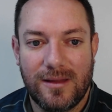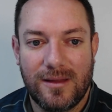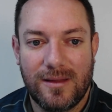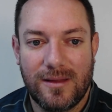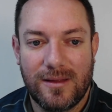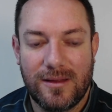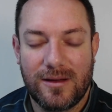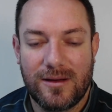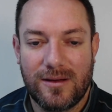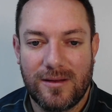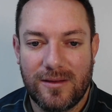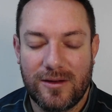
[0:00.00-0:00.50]

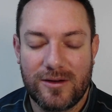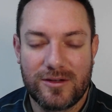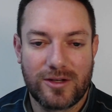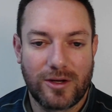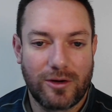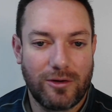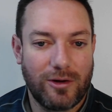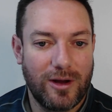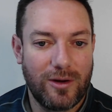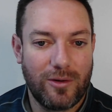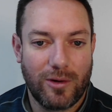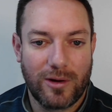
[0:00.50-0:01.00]
there's a
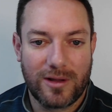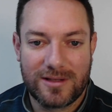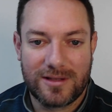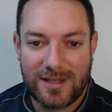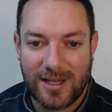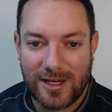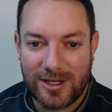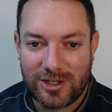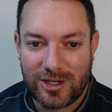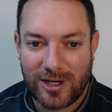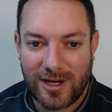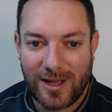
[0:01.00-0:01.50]
great
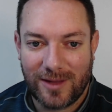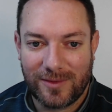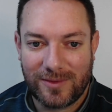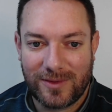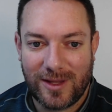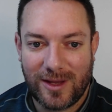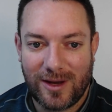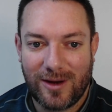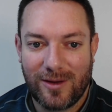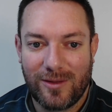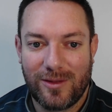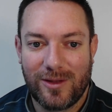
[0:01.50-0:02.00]
organization out
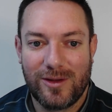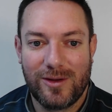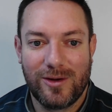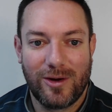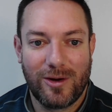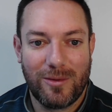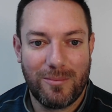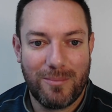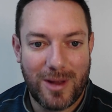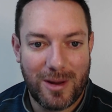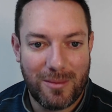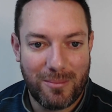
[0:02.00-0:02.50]
there that you're
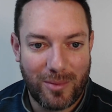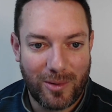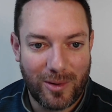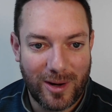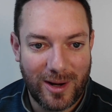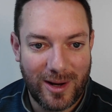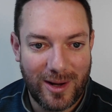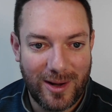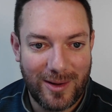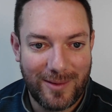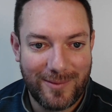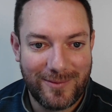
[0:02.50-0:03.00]
a member
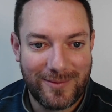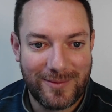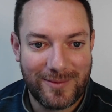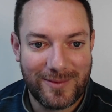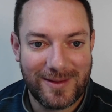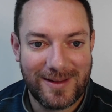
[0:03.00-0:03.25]
of,